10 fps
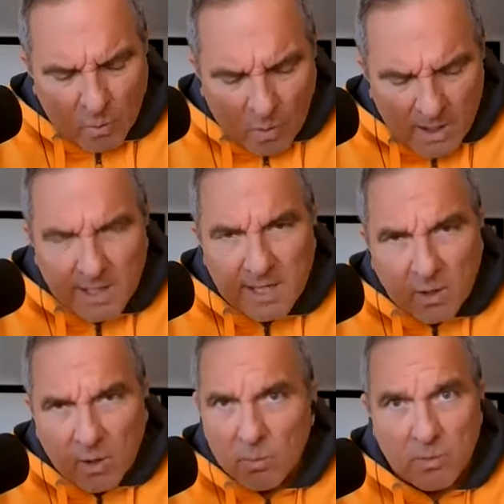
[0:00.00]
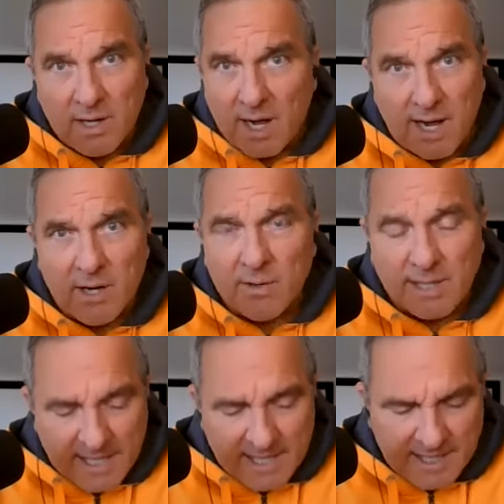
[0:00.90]
wanting a home run hire
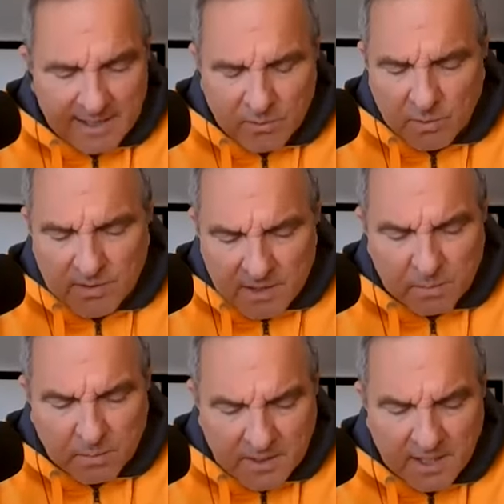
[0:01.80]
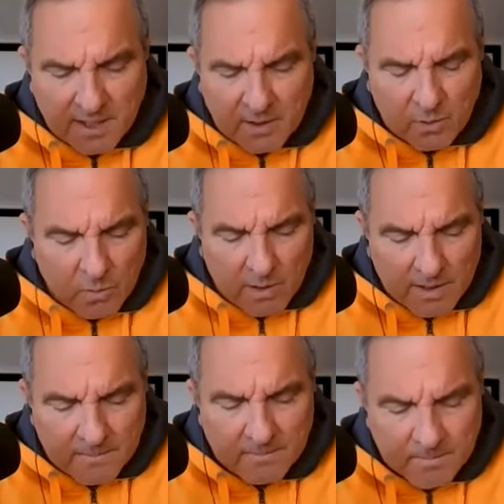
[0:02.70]
and getting it with this particular
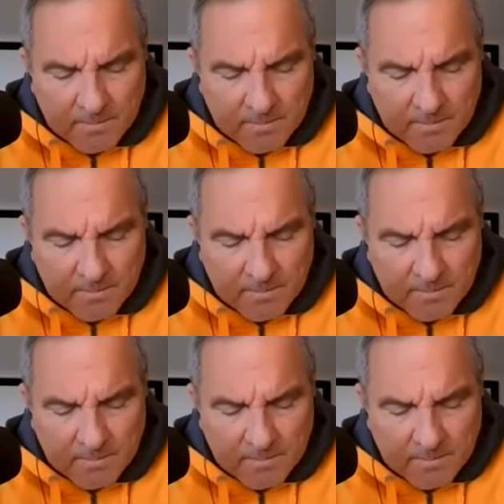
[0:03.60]
one.